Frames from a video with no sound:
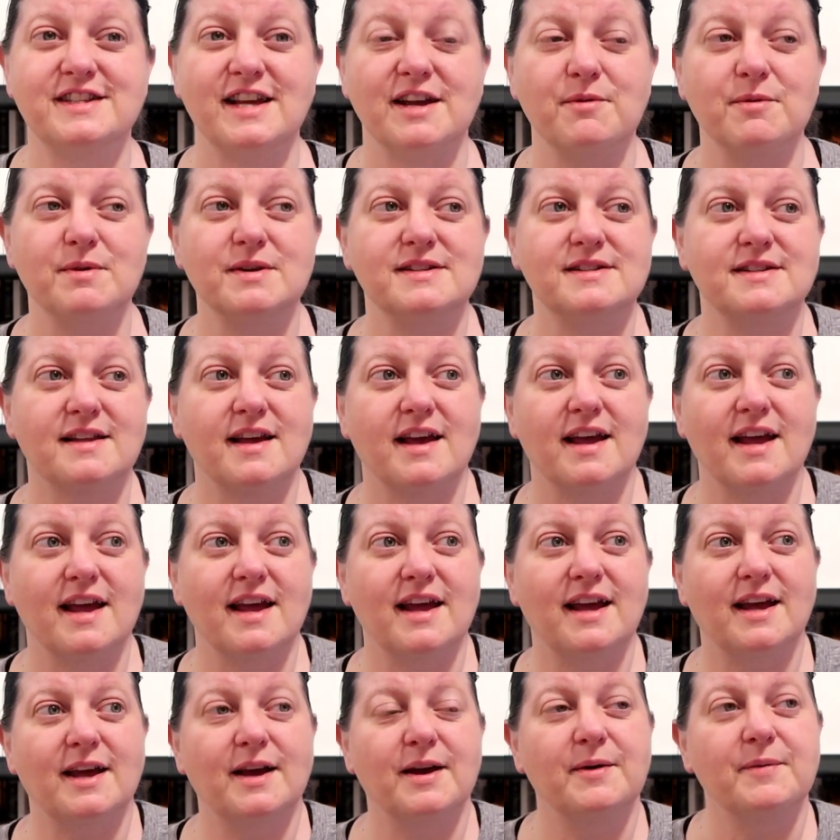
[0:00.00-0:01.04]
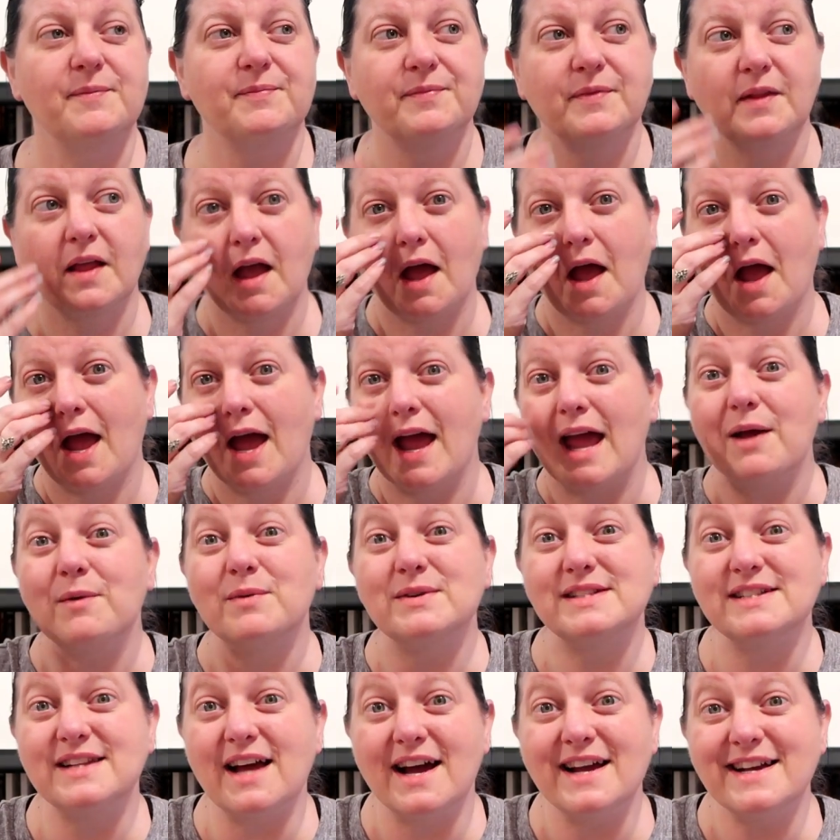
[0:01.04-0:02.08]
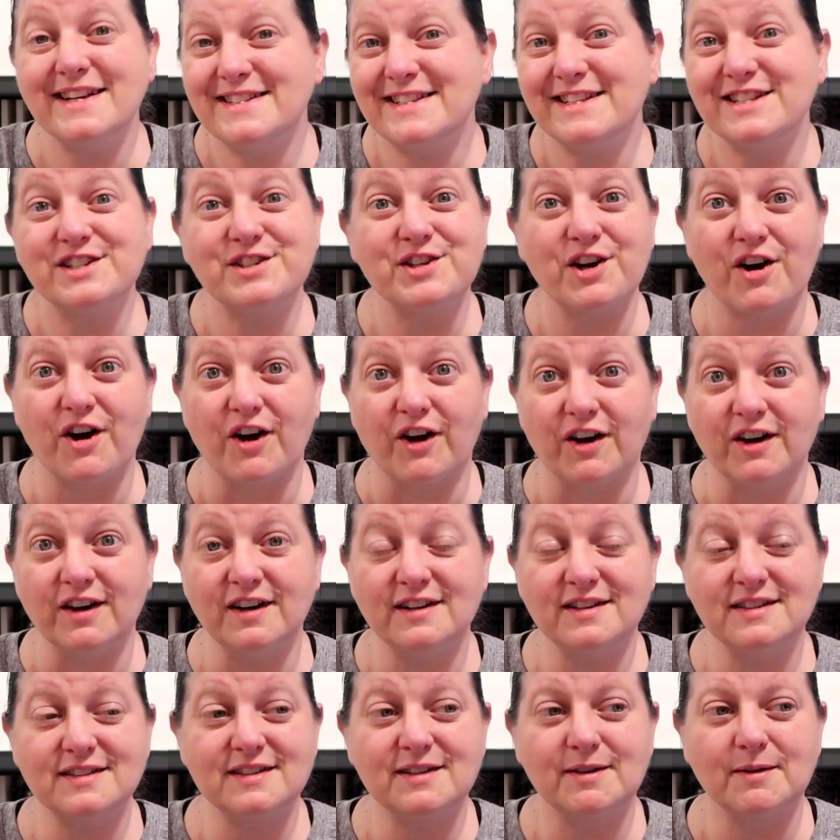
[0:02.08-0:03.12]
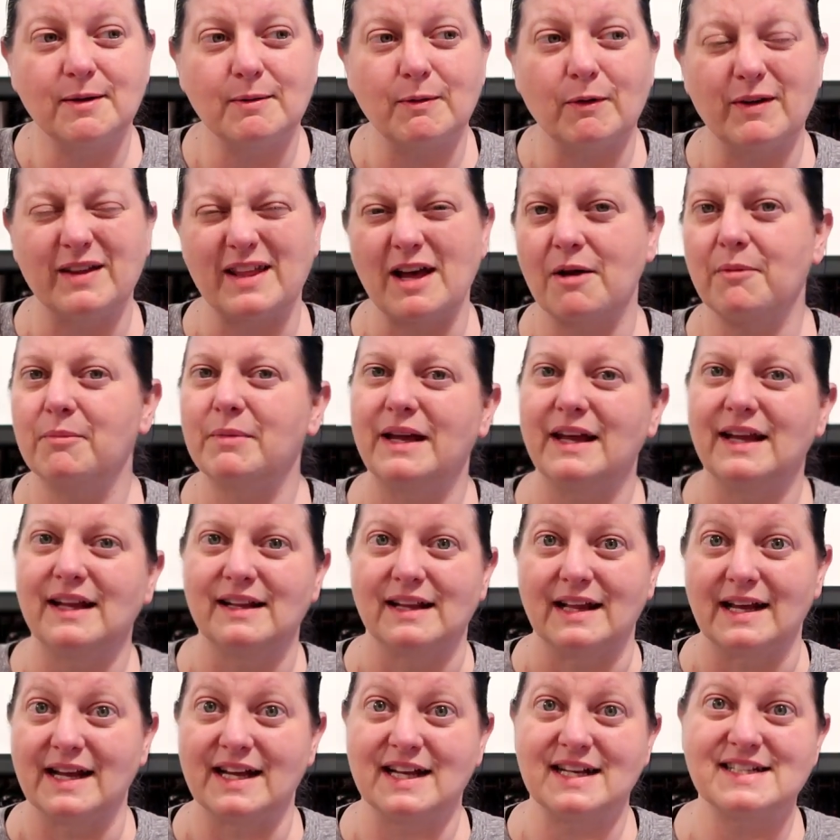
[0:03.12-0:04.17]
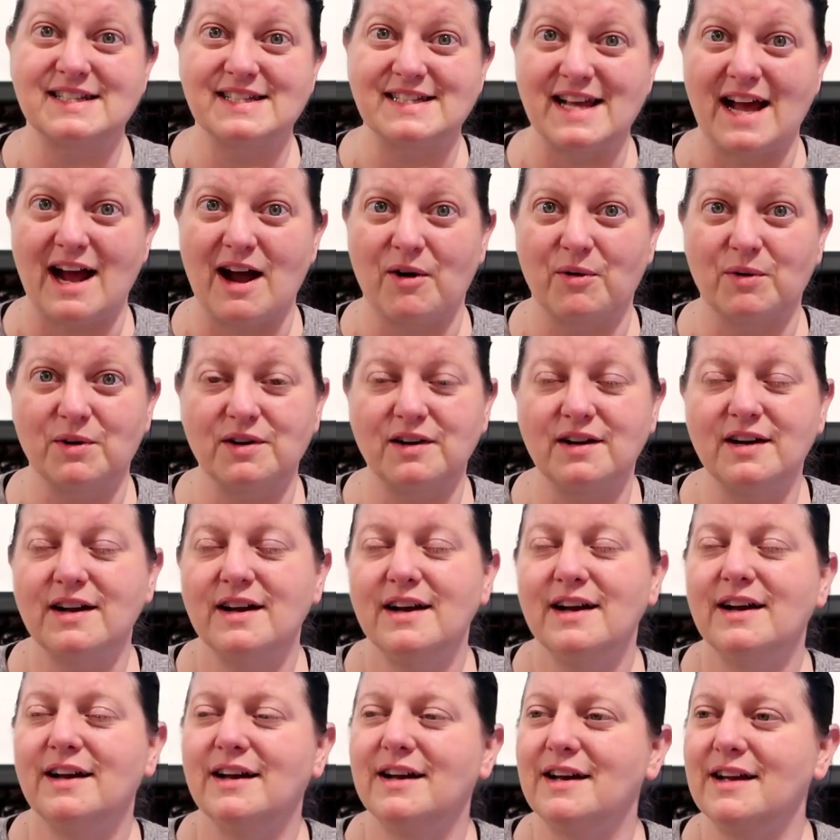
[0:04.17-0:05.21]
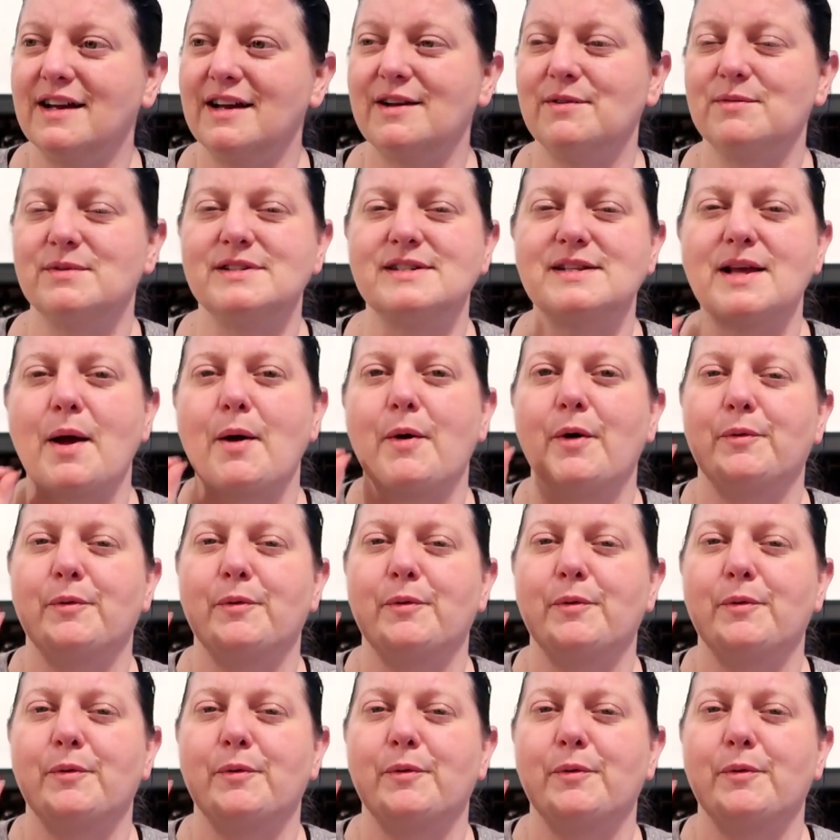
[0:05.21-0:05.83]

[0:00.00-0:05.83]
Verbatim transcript: It was like, it was nice and tart without being like sour. It was